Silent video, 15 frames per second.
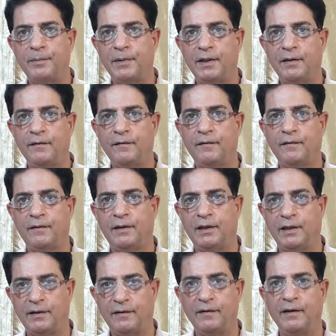means
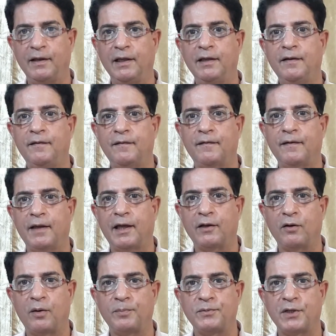it needs an
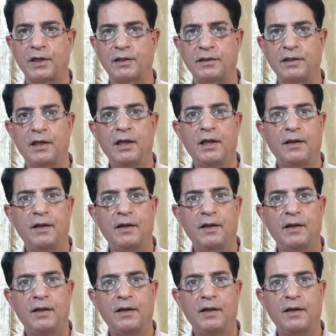object.